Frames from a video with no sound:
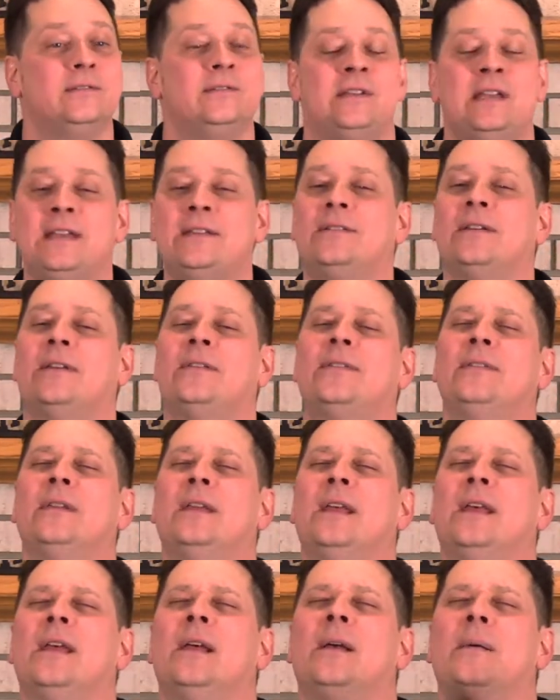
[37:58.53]
Jesus,
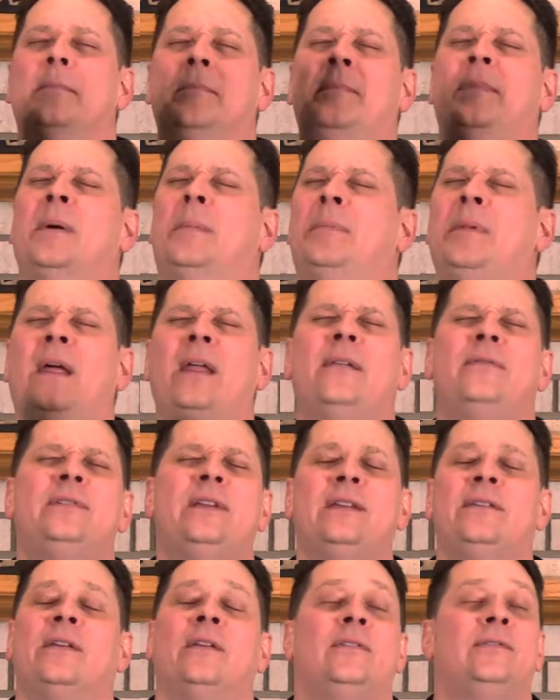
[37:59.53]
the blood of
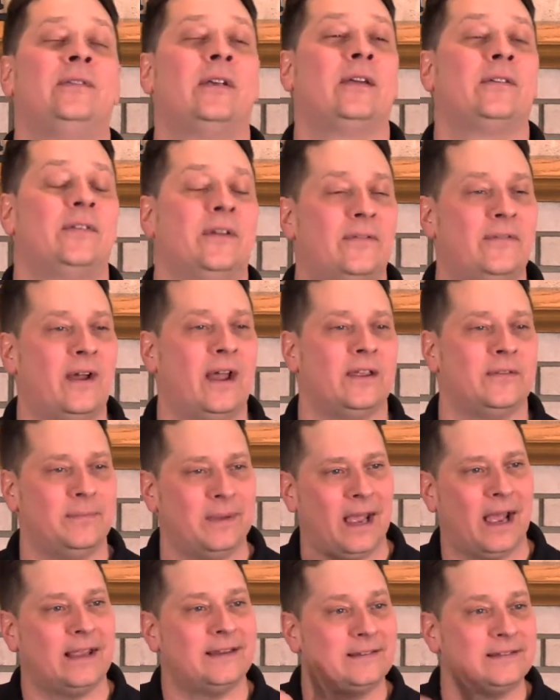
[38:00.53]
Jesus justifies
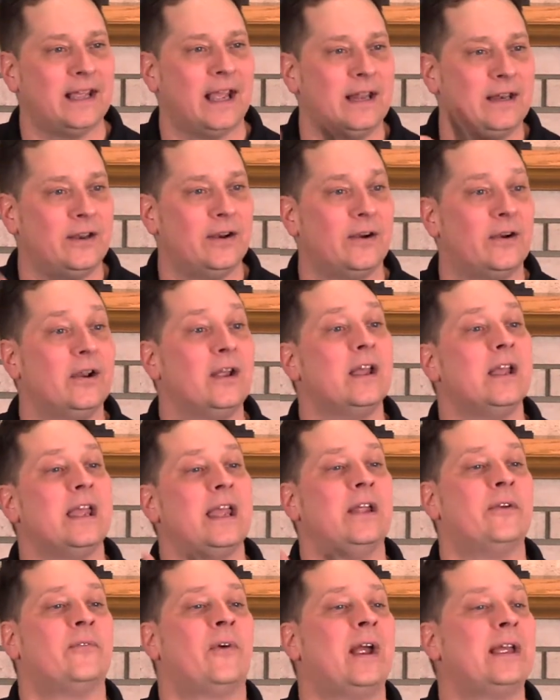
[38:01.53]
me. I stand here
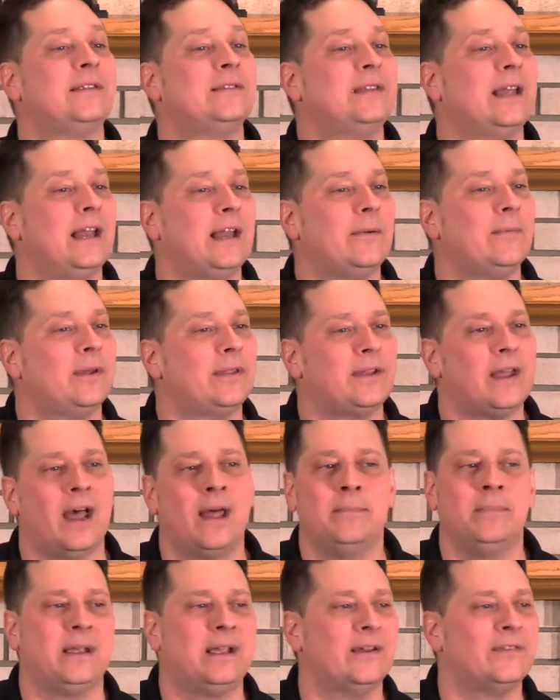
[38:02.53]
in right standing with
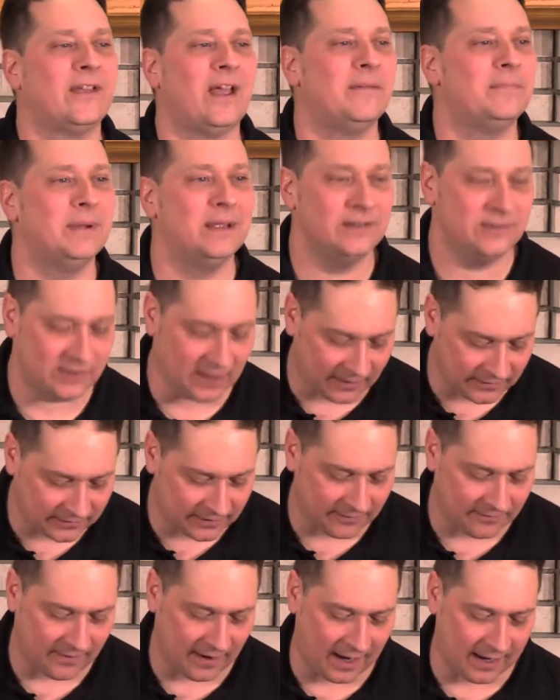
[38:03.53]
God because I've been
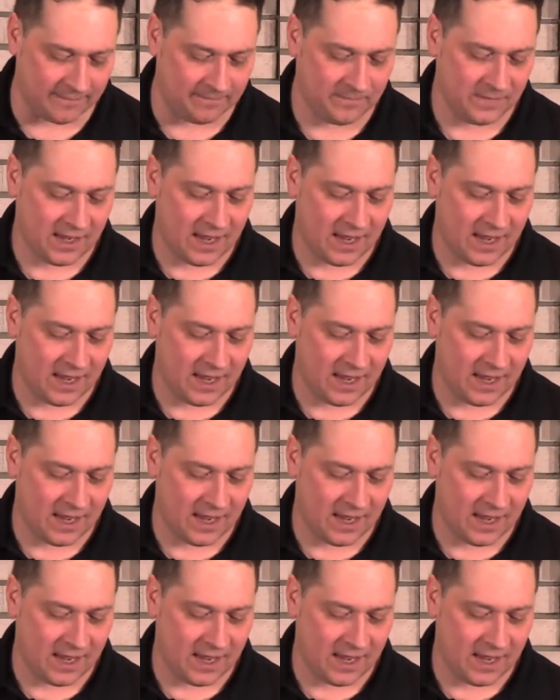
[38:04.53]
justified.